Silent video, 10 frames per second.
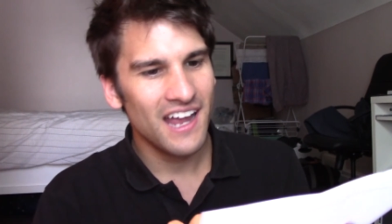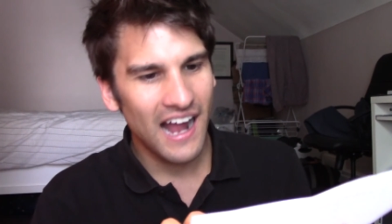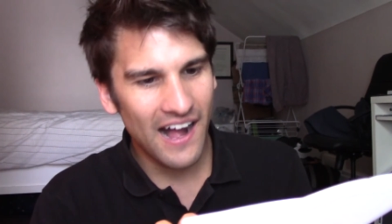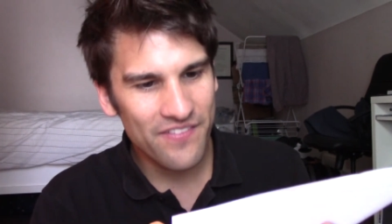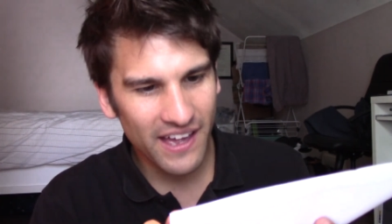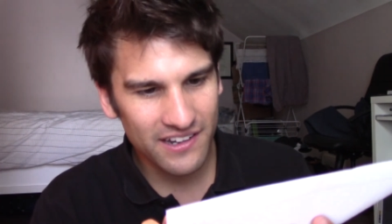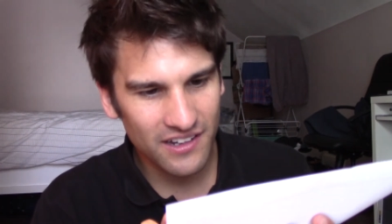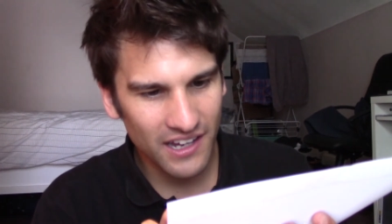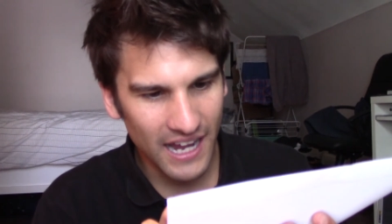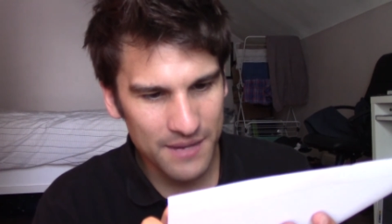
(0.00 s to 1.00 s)
And
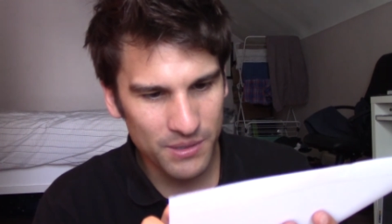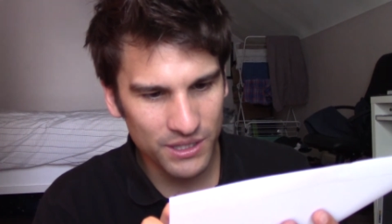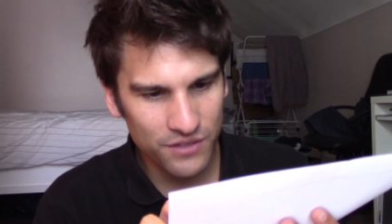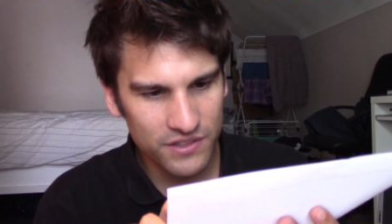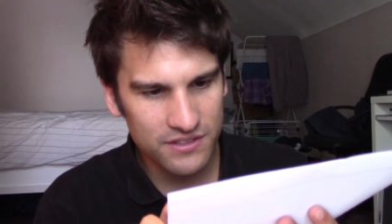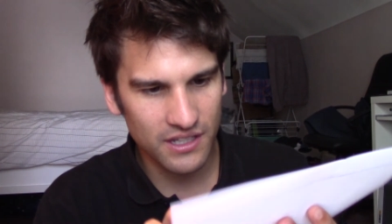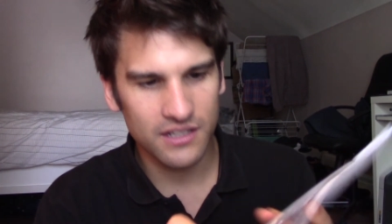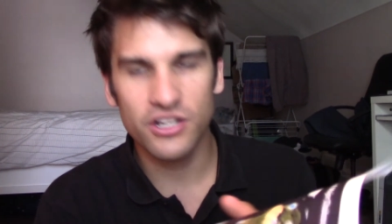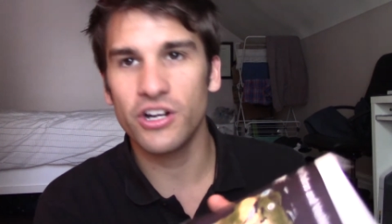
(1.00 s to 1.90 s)
then I believe it's like near